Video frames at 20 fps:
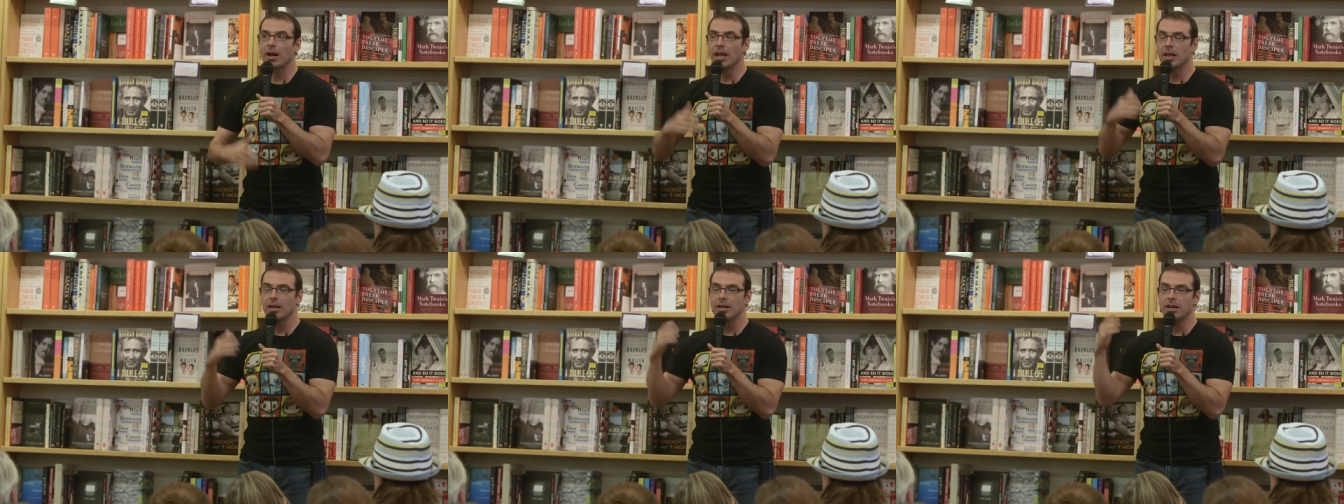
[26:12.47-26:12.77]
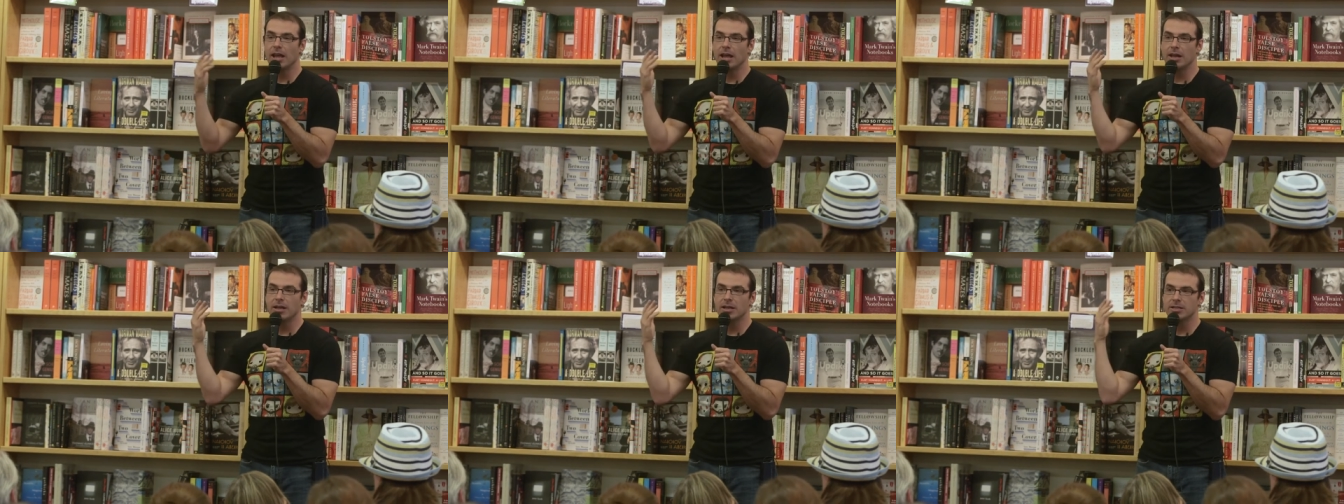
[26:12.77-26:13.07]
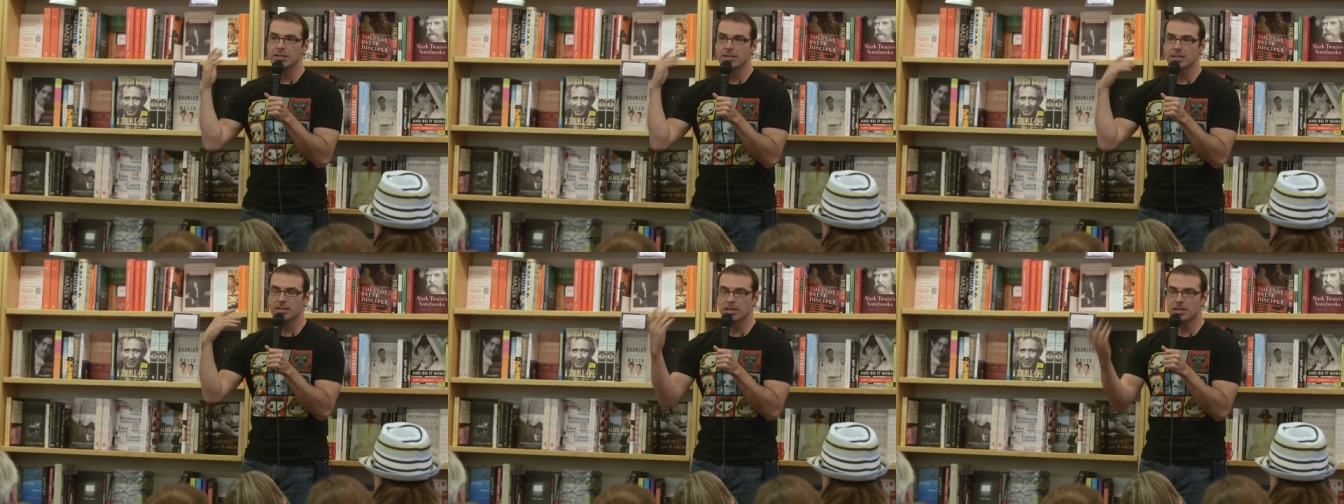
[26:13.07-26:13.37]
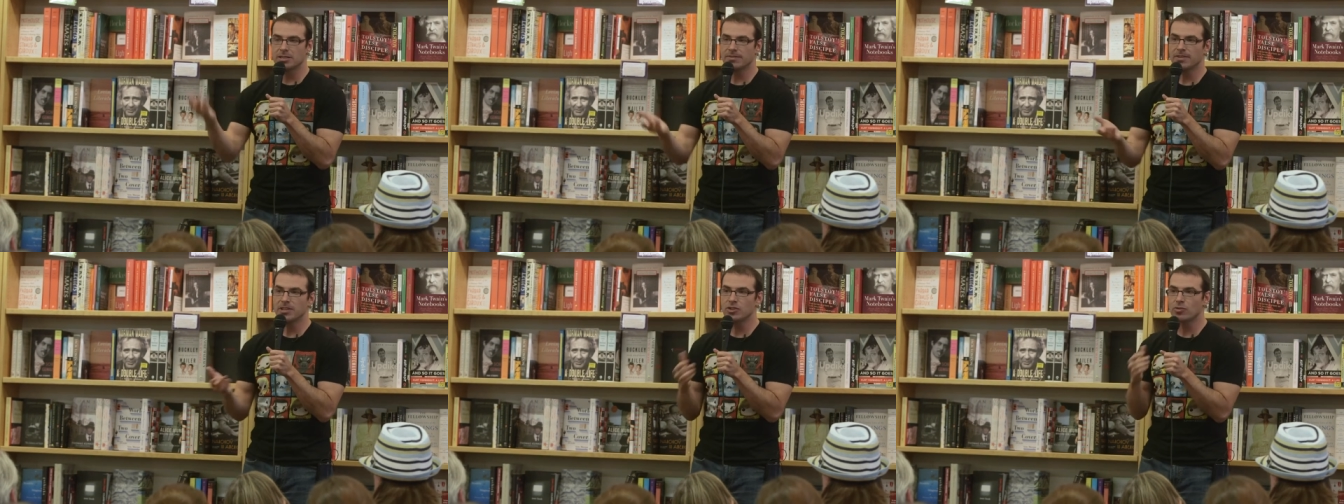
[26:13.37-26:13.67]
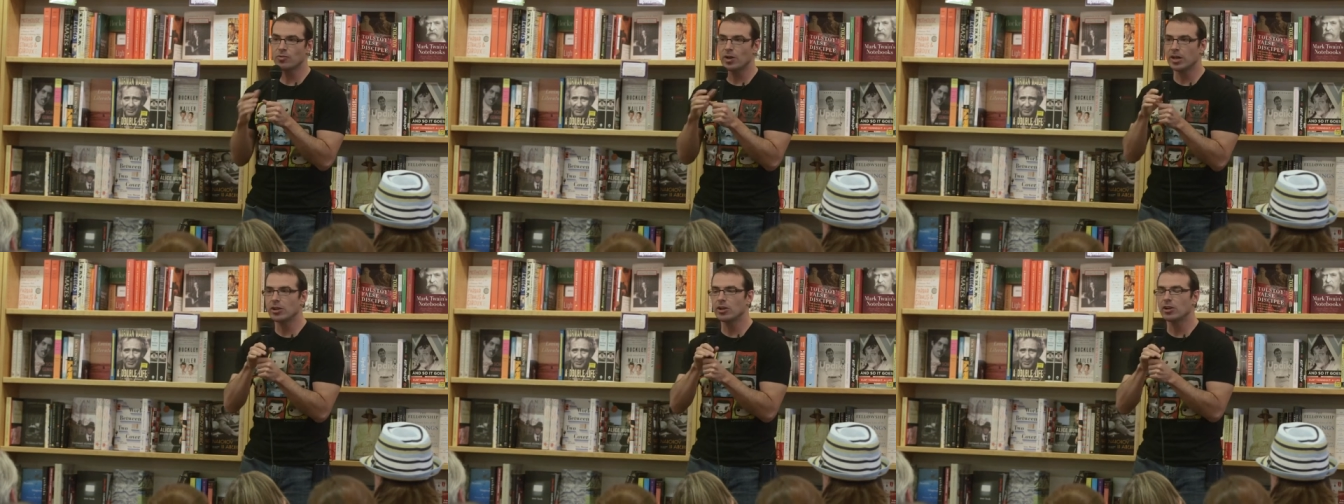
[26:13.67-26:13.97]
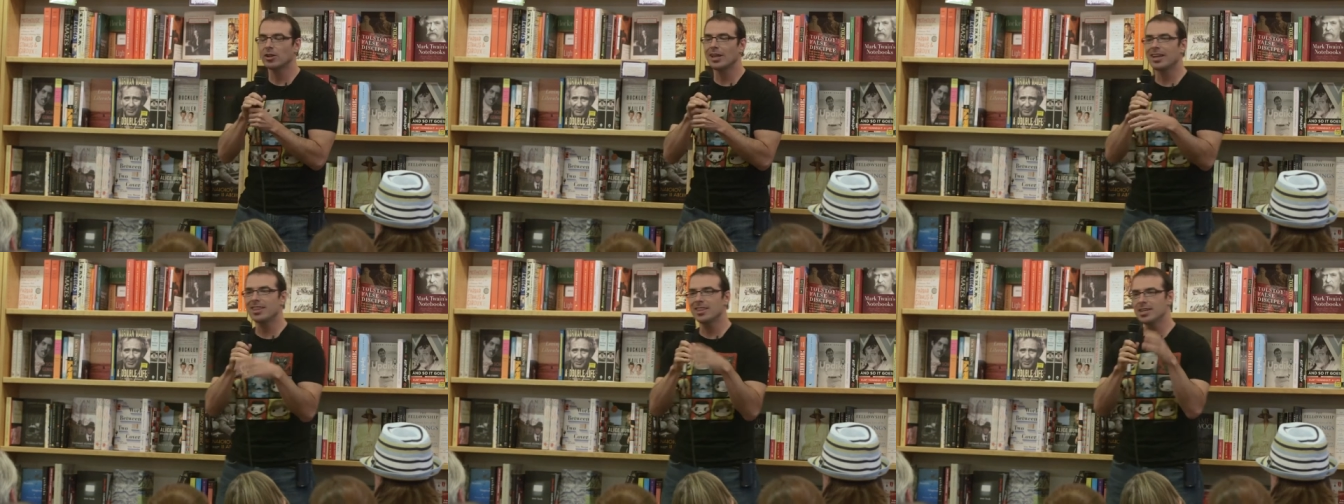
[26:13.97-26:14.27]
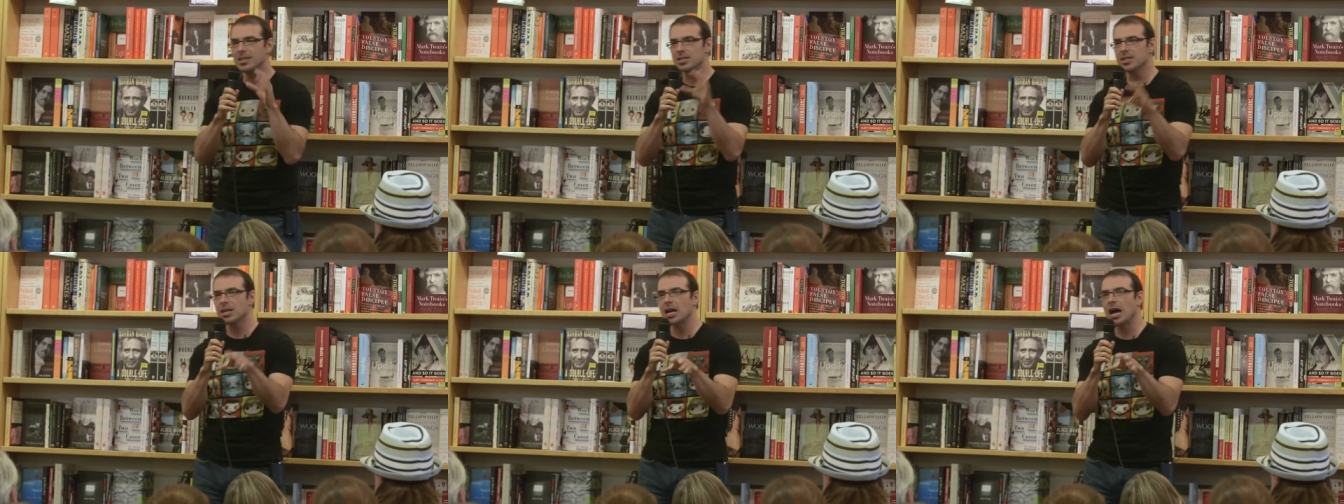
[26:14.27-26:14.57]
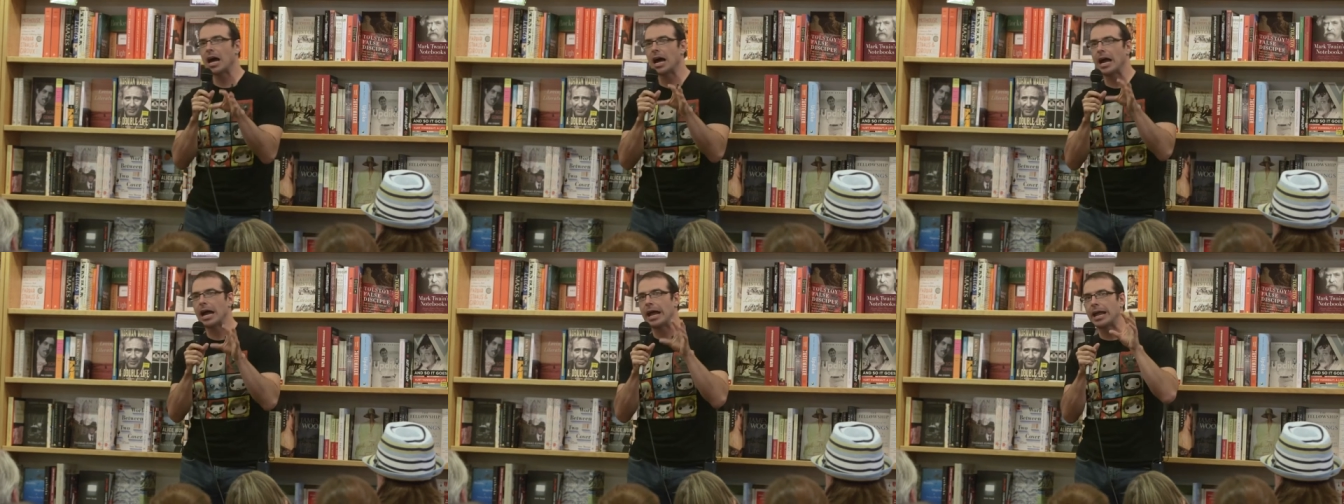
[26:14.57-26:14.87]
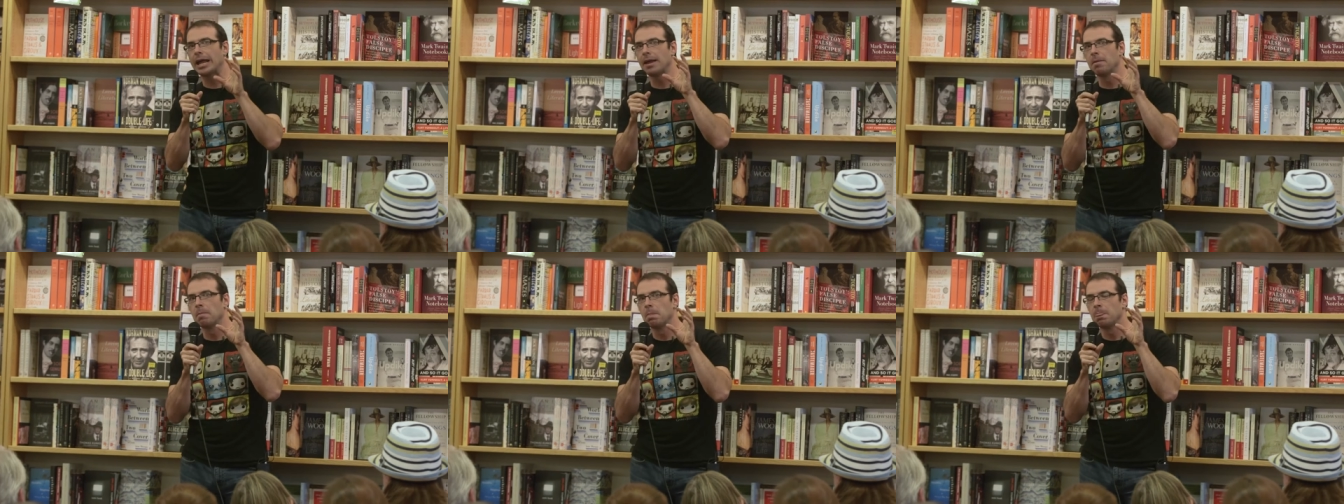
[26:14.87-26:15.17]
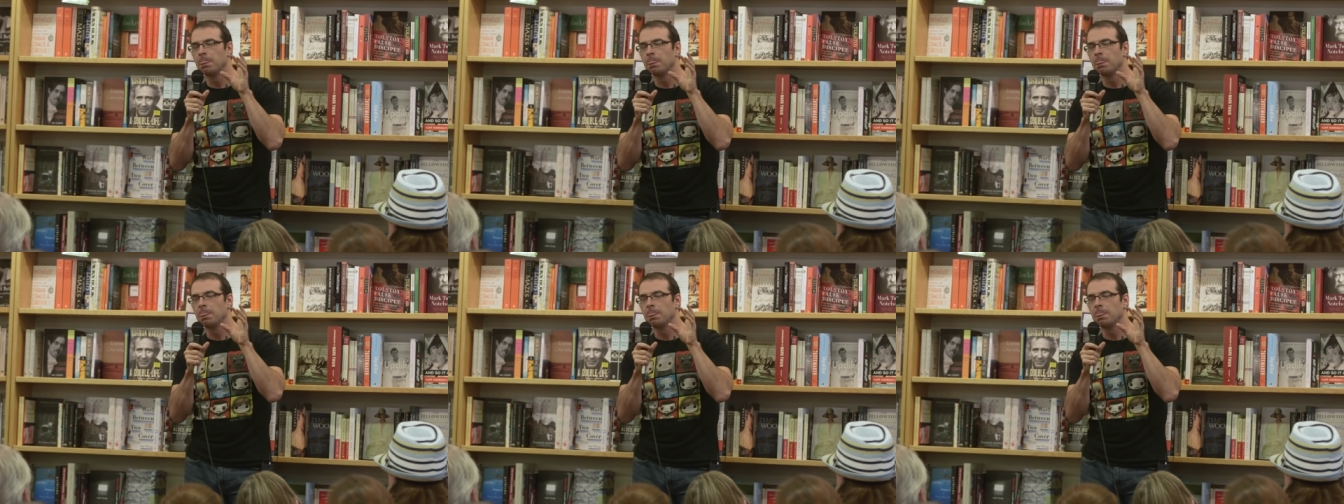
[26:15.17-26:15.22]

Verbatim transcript: and and as a science fiction writer, you're like, this guy